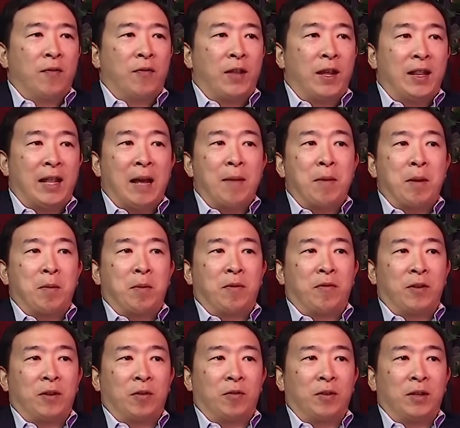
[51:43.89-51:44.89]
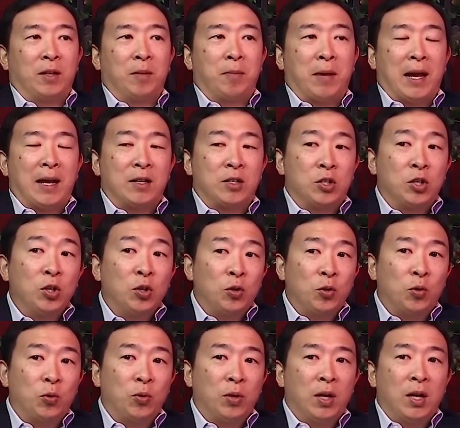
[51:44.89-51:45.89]
and that made me feel really bad
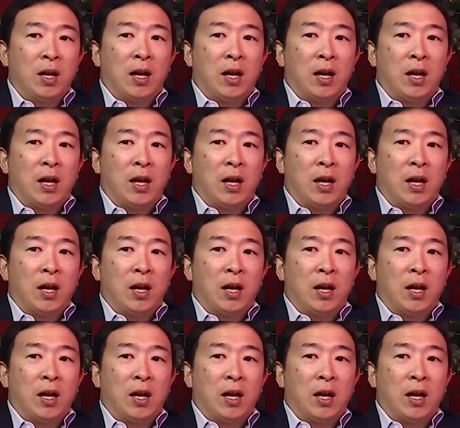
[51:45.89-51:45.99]
too.